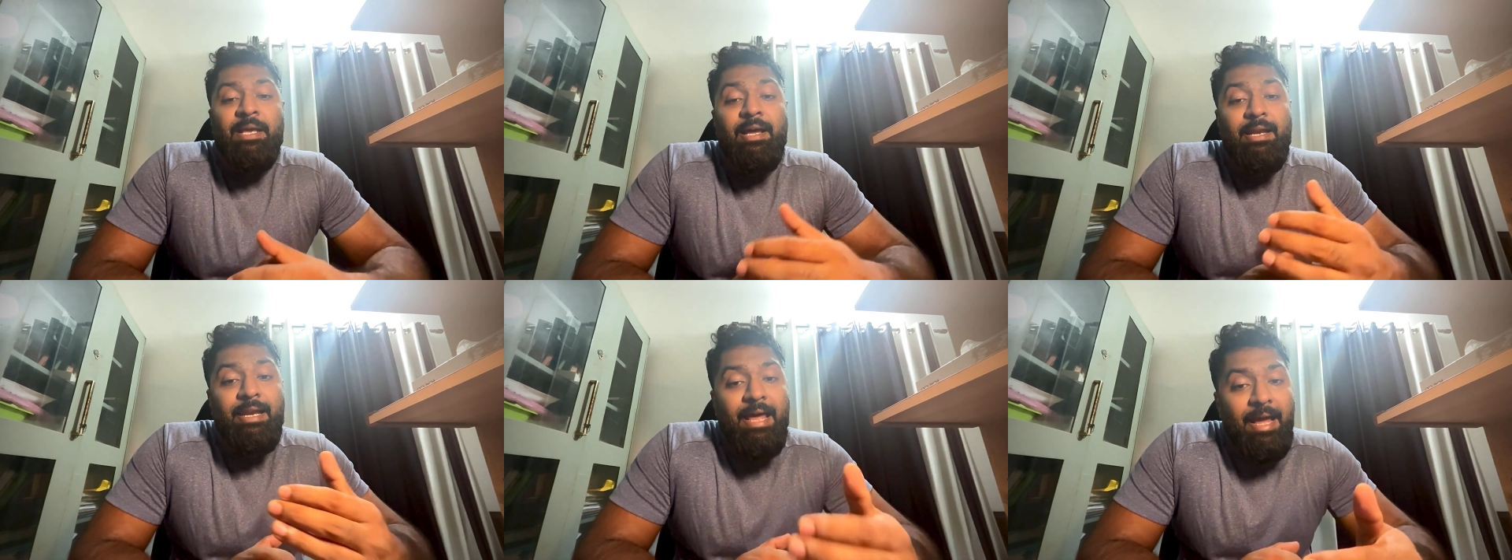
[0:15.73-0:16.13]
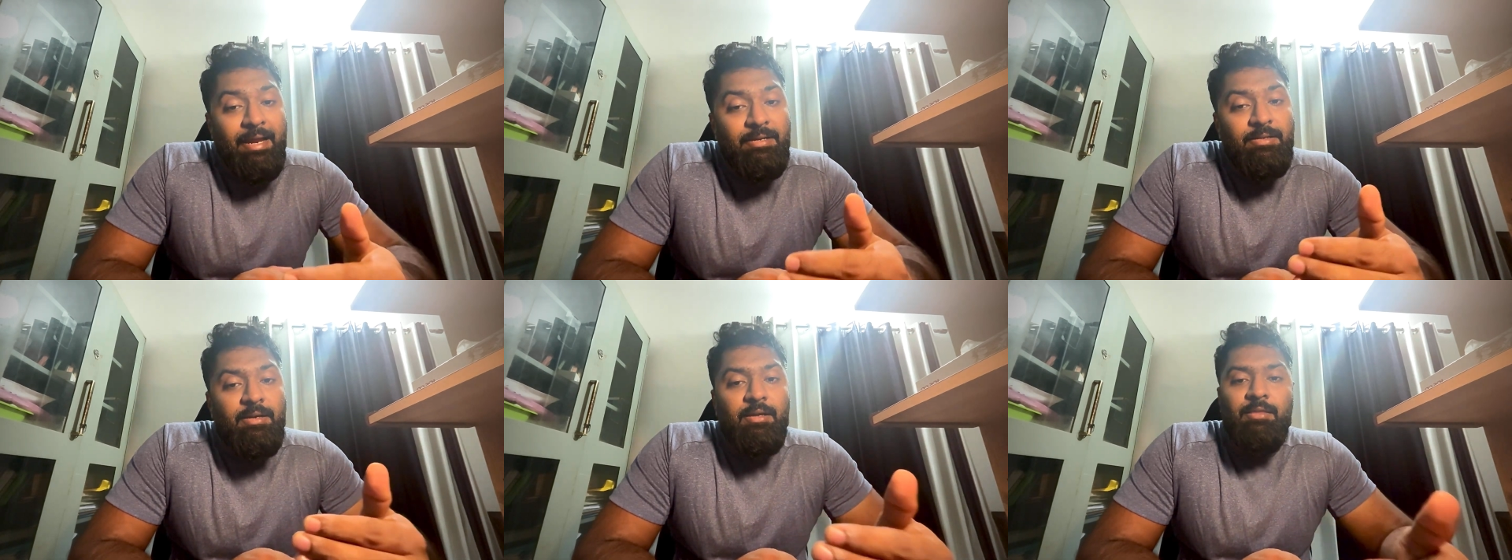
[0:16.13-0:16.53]

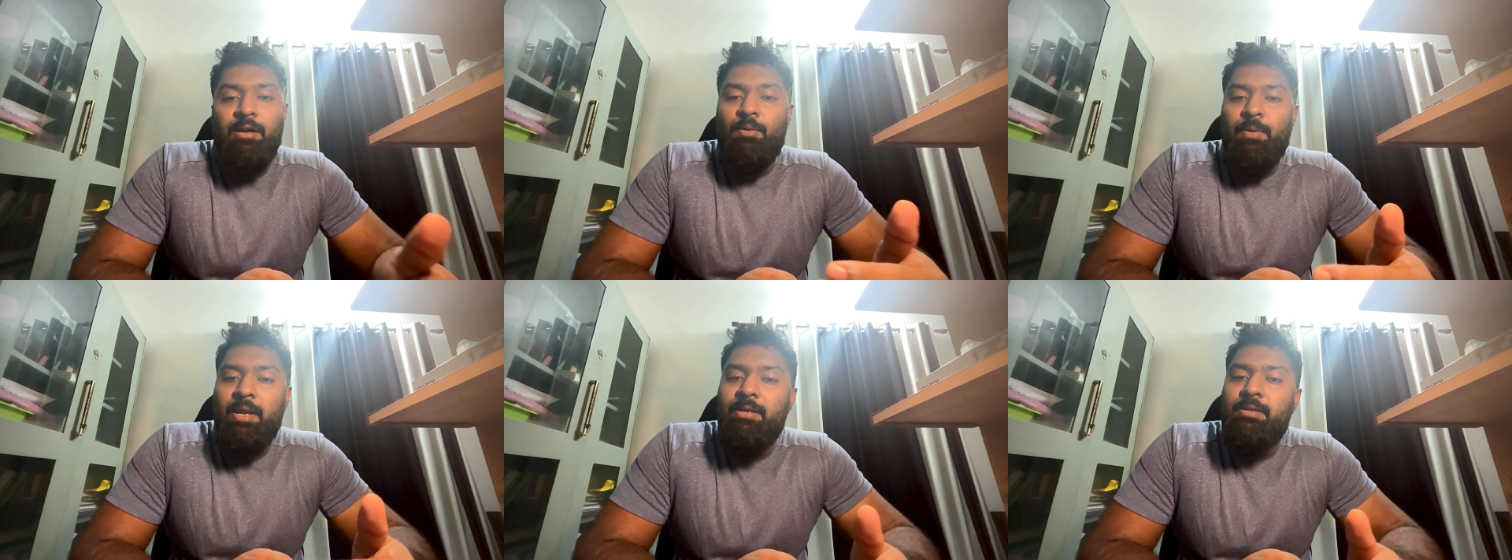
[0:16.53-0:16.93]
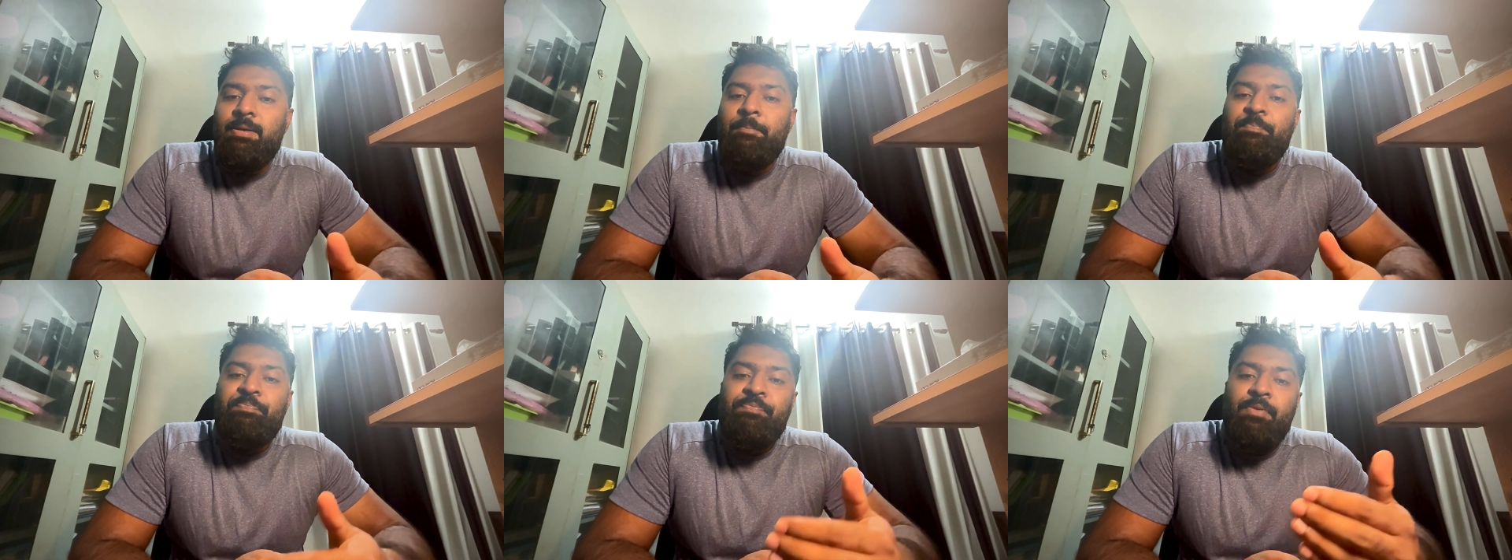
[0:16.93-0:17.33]
Land, the rent,
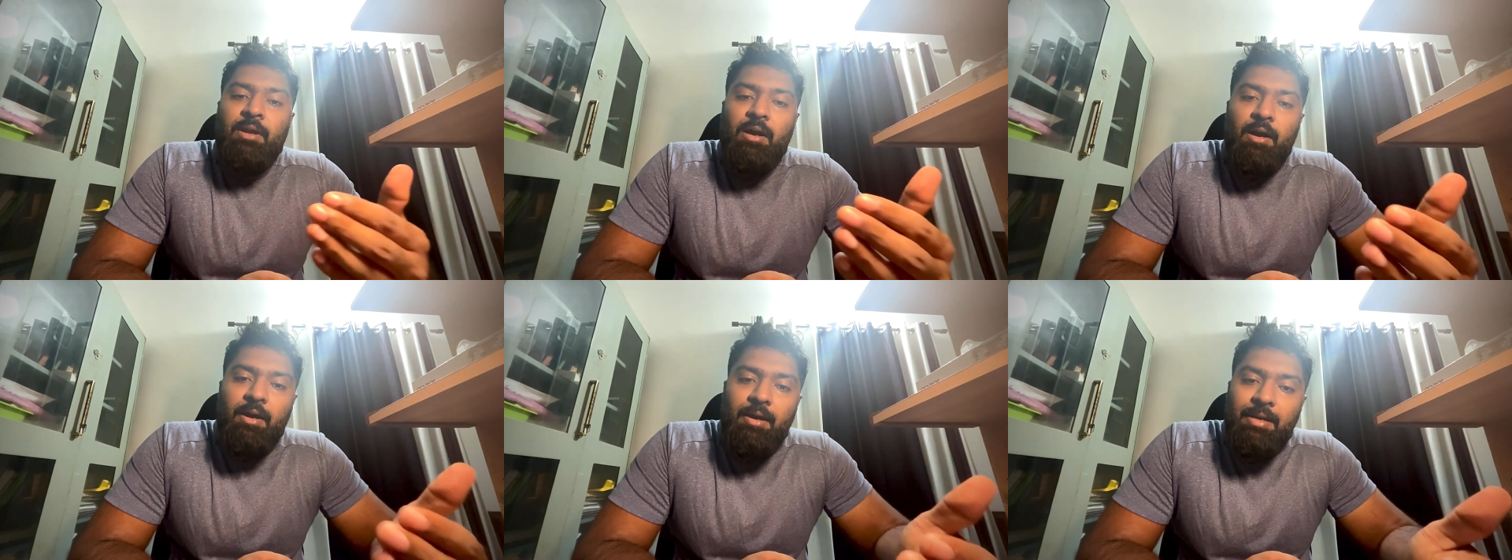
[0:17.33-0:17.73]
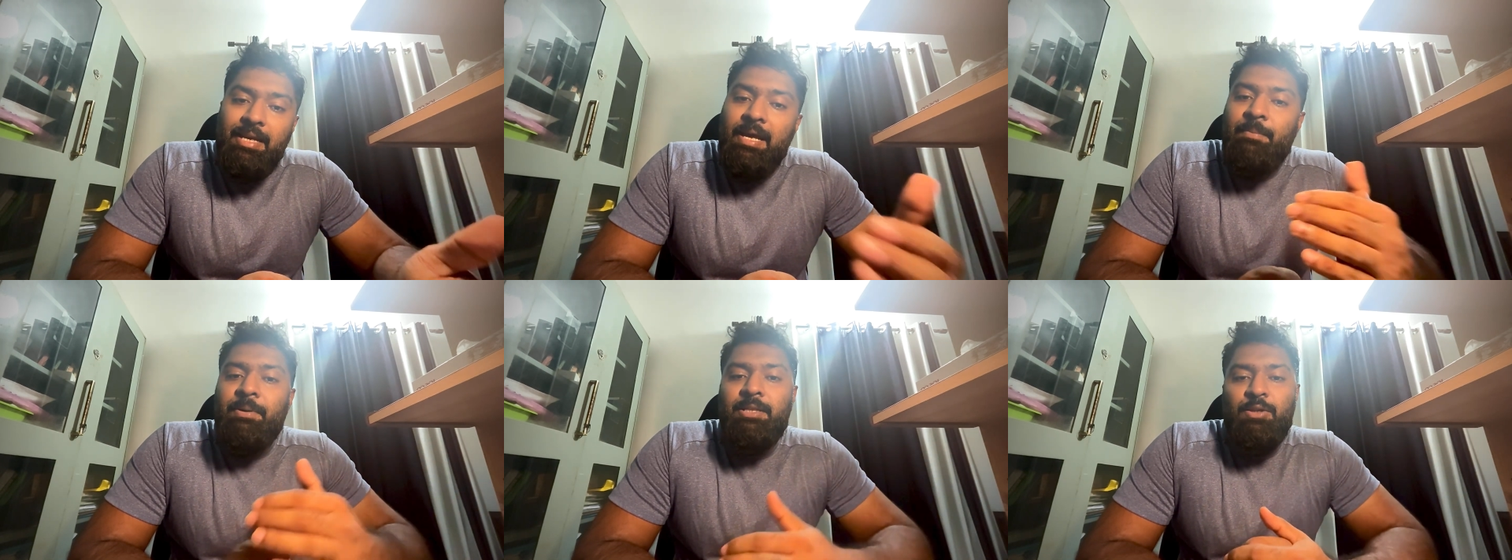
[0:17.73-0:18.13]

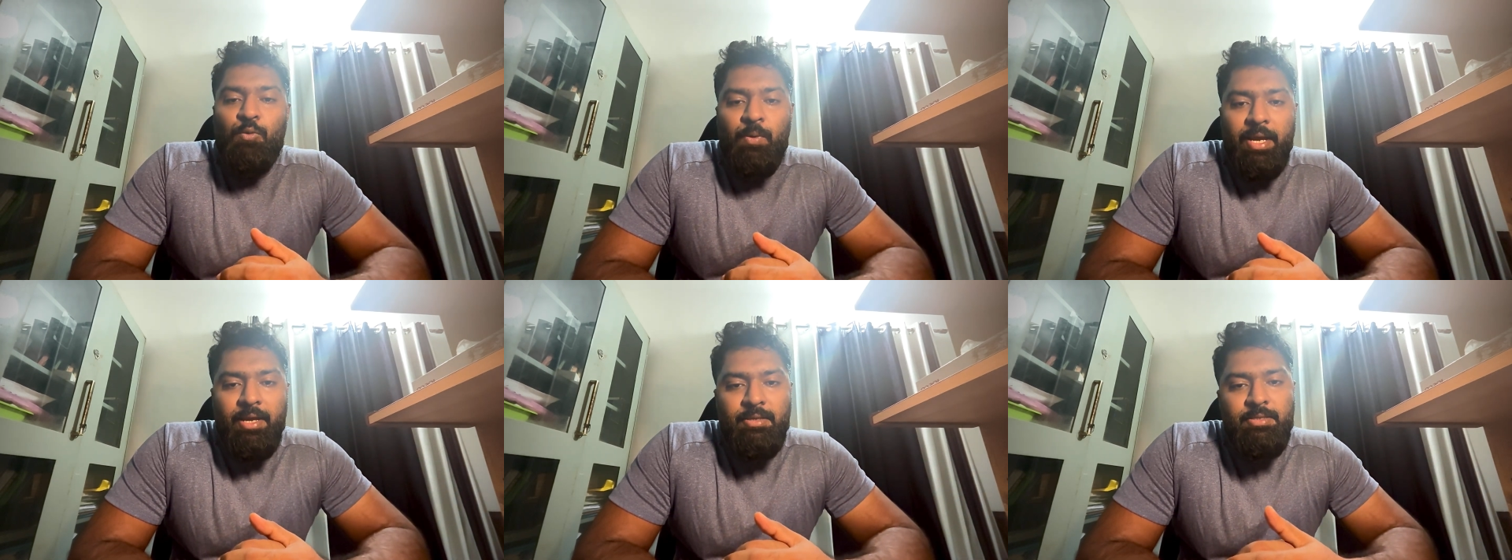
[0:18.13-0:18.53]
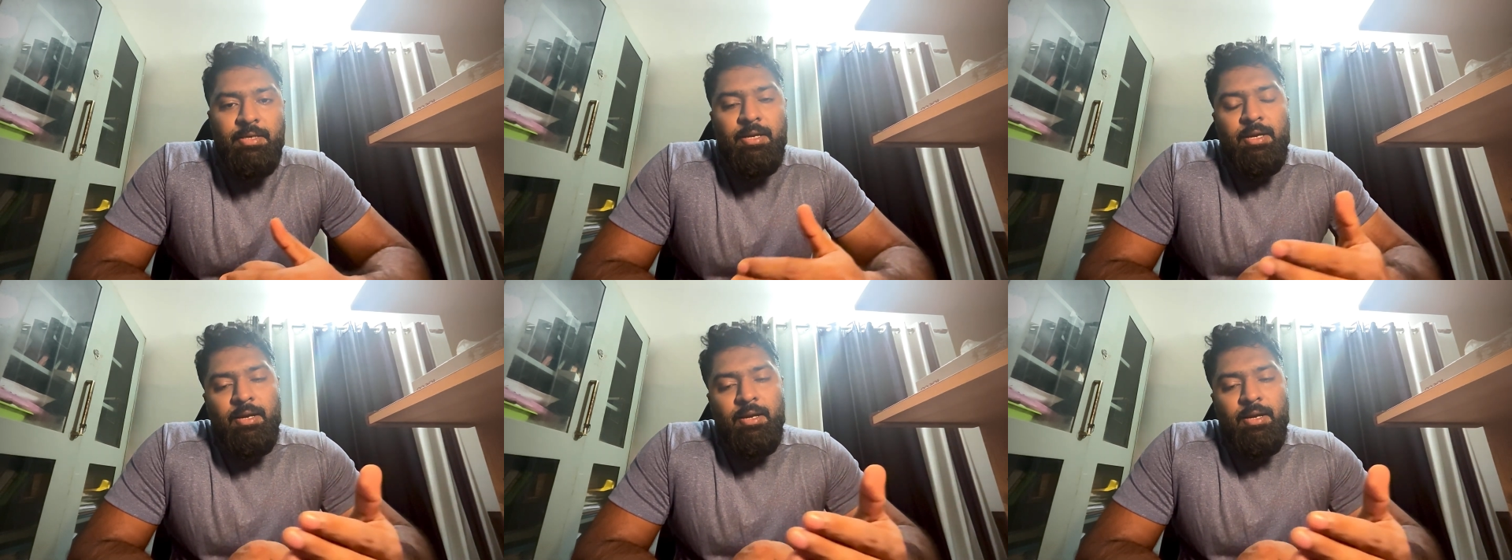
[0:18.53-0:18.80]
labor, the wage,